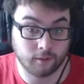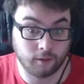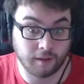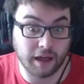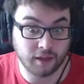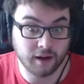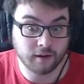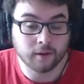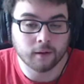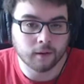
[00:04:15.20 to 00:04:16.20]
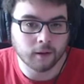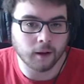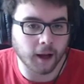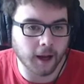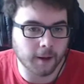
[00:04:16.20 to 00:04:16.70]
That thing,
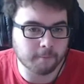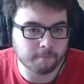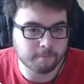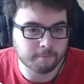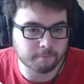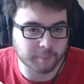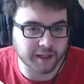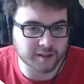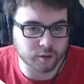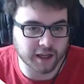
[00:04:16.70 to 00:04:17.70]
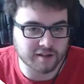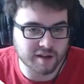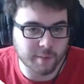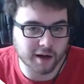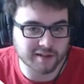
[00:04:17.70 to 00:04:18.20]
um, because you'll get
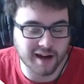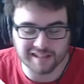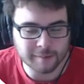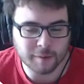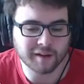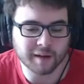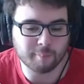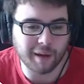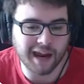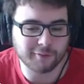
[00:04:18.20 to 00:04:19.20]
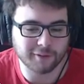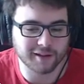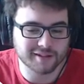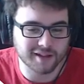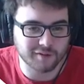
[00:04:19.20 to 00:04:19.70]
demonetized. I'm not even getting paid for
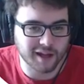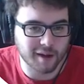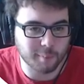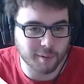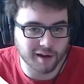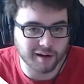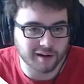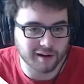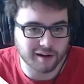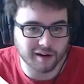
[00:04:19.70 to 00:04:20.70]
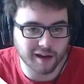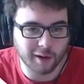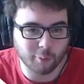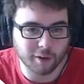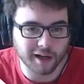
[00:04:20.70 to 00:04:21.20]
this stuff yet, but I
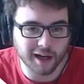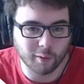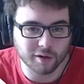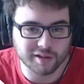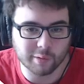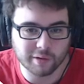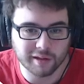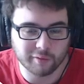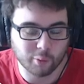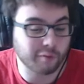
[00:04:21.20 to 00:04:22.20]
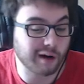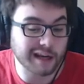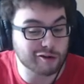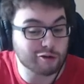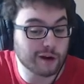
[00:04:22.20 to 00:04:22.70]
don't want to. I don't want to deal with it. Whenever I
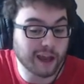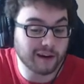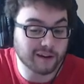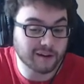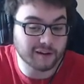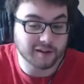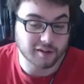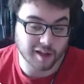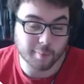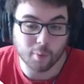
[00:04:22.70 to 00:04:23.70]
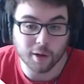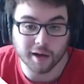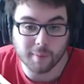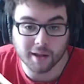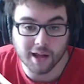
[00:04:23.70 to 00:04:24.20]
do get to that point
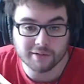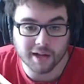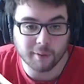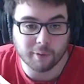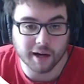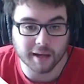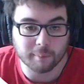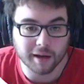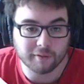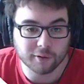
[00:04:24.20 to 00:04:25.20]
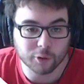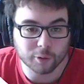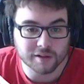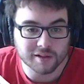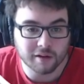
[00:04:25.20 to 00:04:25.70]
in my lifetime where I get paid for doing
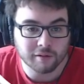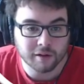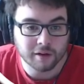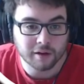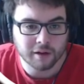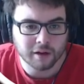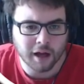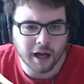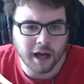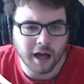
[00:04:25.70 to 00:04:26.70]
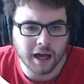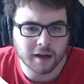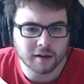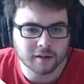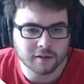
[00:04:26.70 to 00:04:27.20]
this stuff, uh,
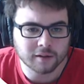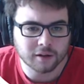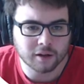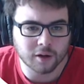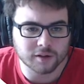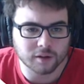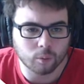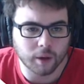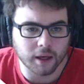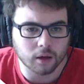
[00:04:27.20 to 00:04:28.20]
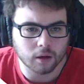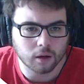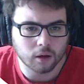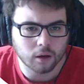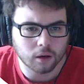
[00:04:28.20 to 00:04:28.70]
close. Wait,
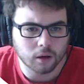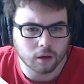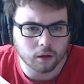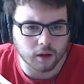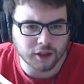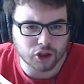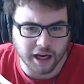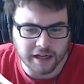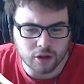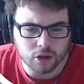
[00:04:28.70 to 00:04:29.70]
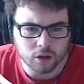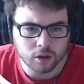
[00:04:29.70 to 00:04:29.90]
that change?